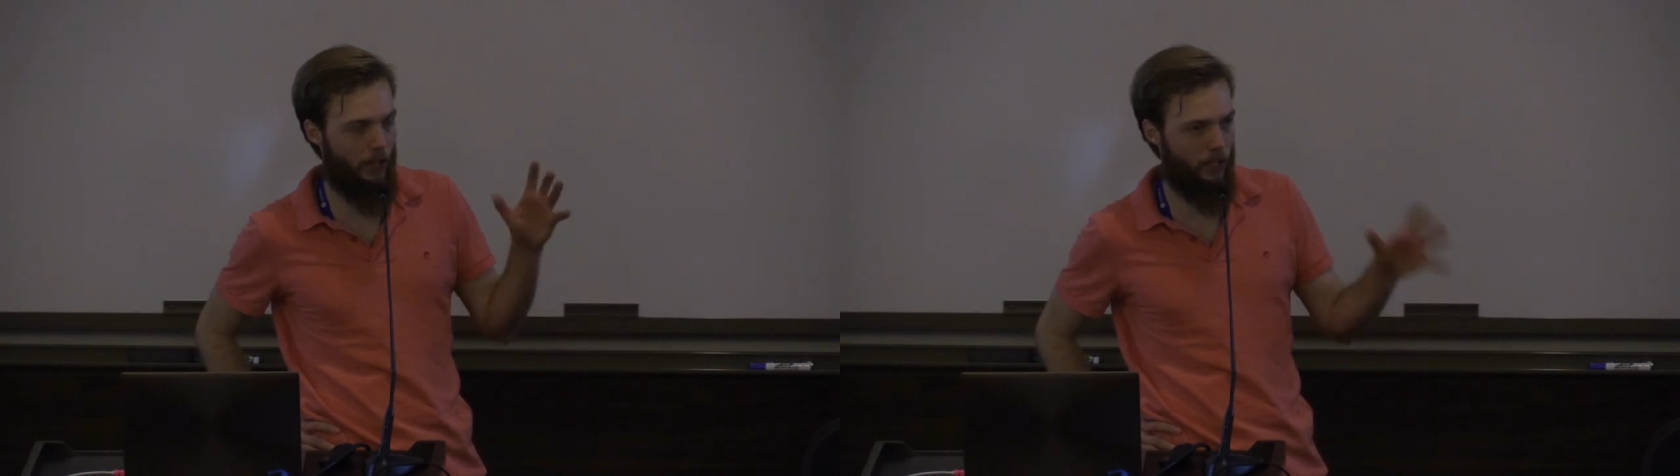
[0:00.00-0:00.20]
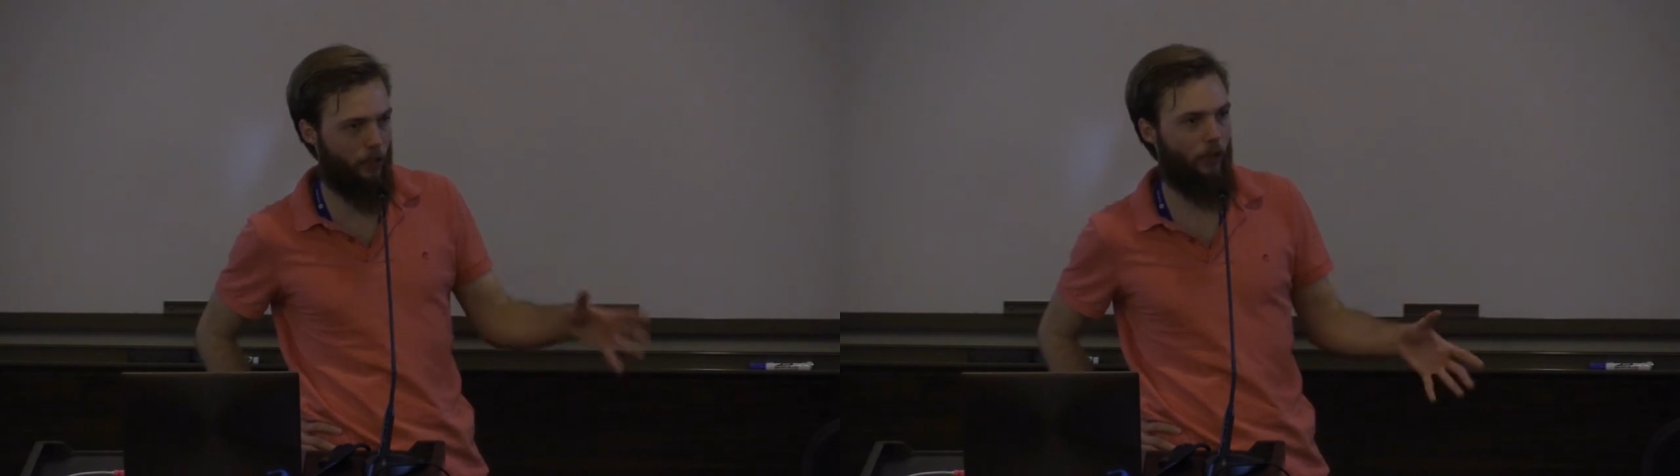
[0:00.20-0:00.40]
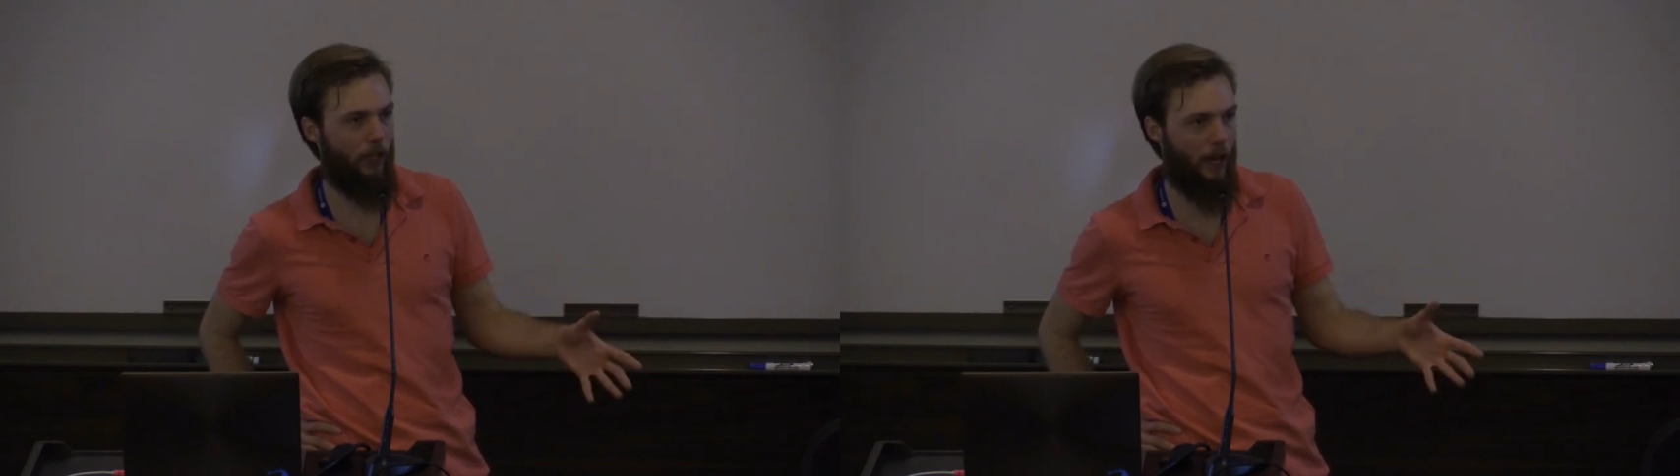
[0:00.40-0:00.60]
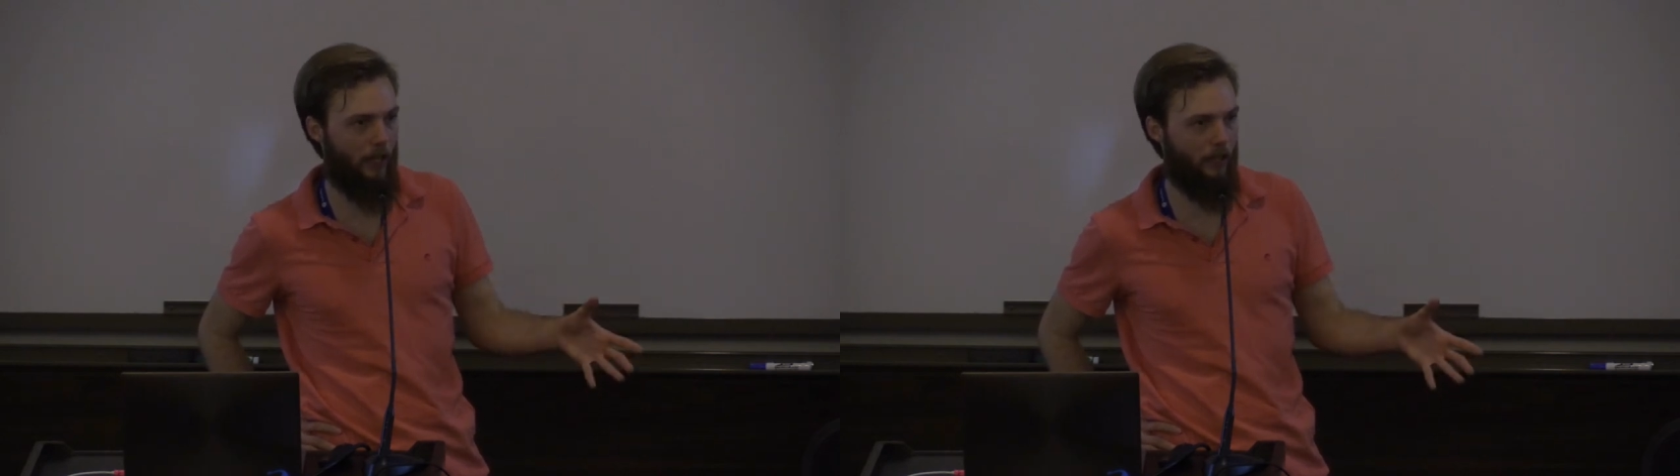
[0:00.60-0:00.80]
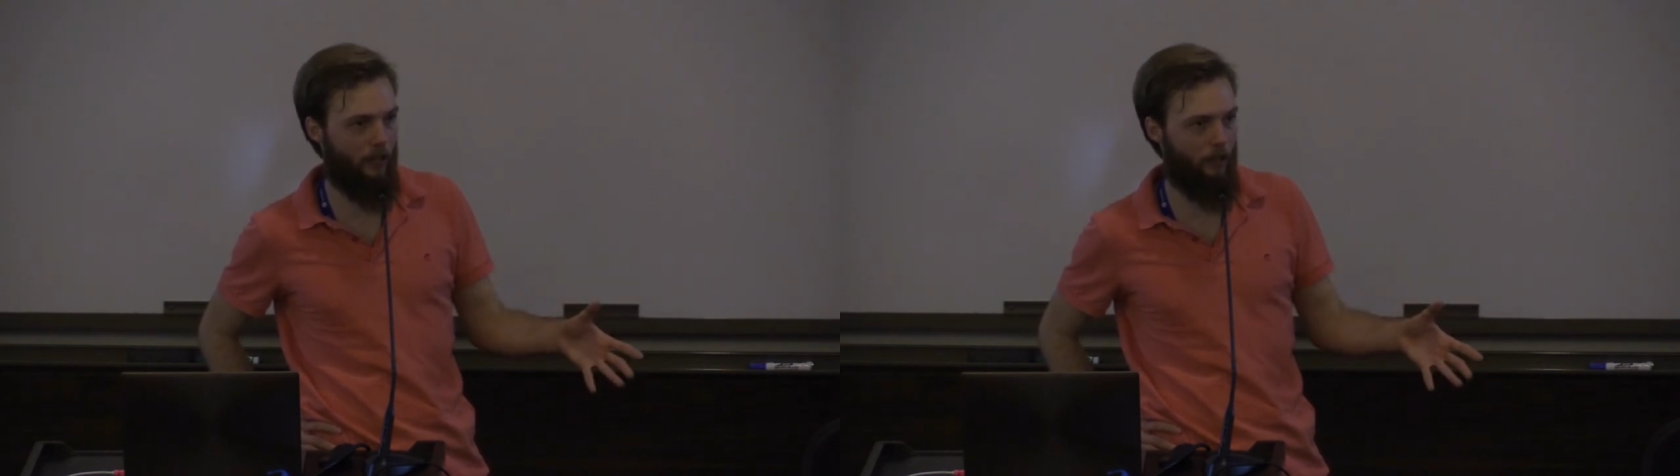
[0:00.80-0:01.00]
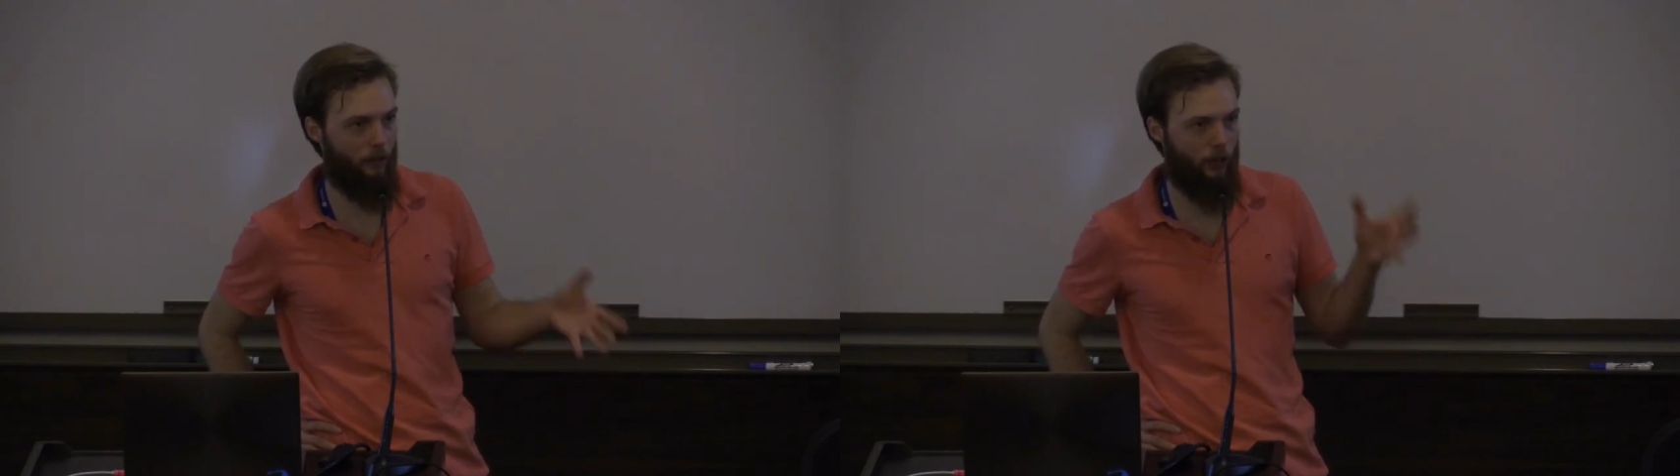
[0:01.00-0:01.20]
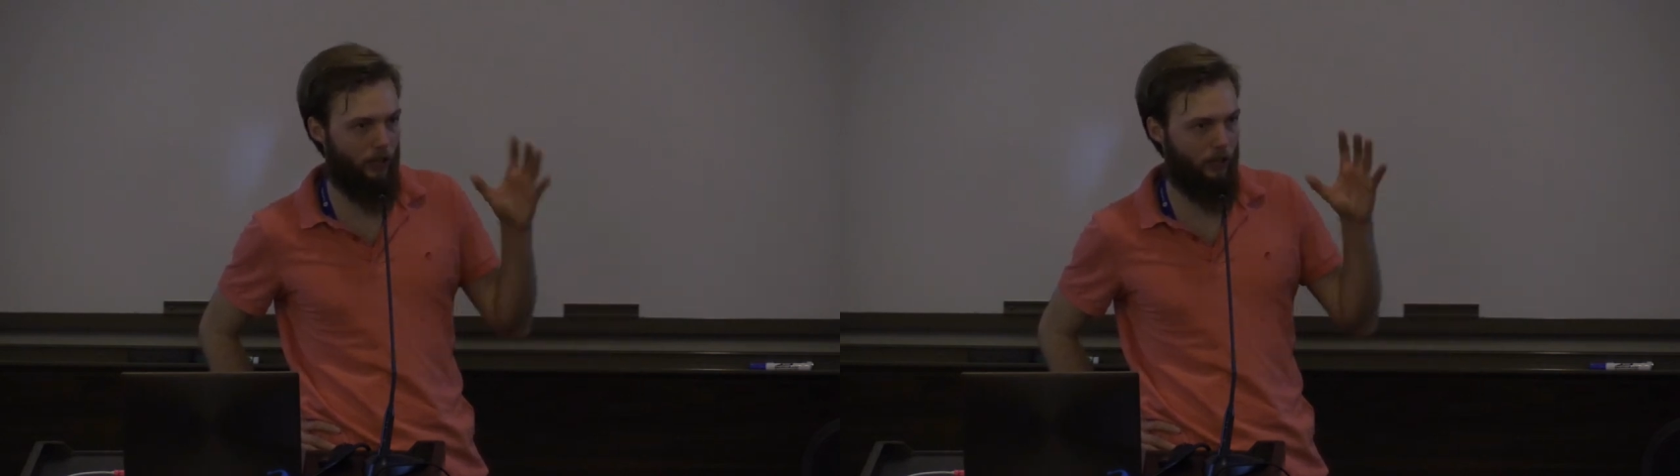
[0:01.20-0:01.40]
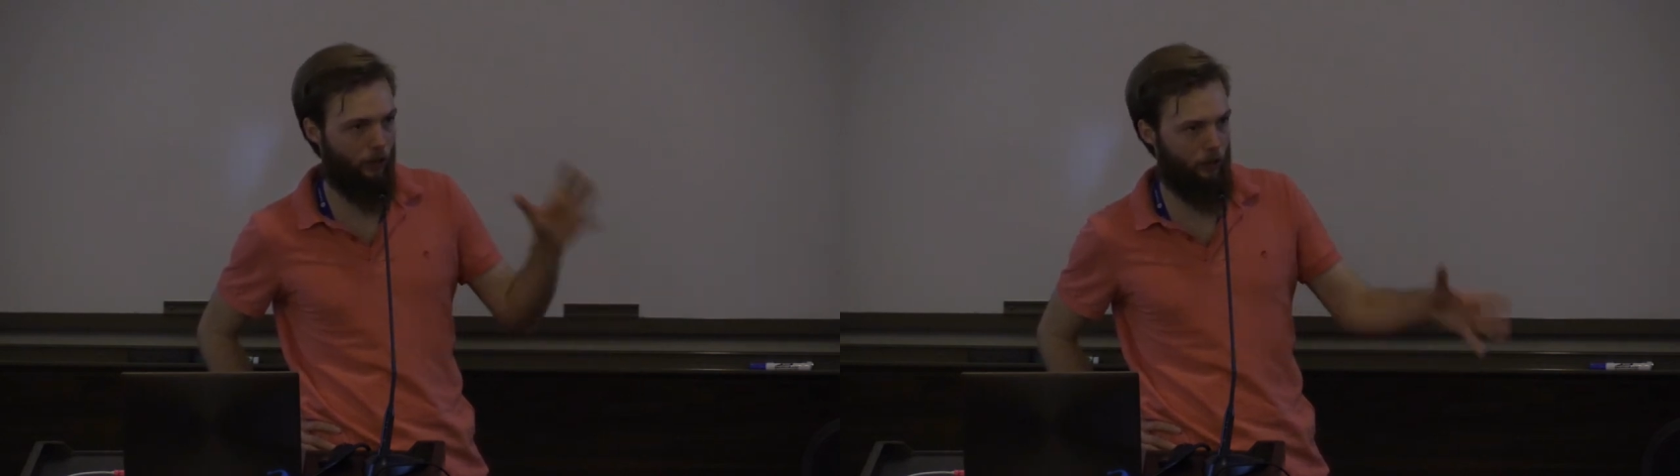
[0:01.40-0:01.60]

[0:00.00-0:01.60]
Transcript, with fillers: SQLite and you run it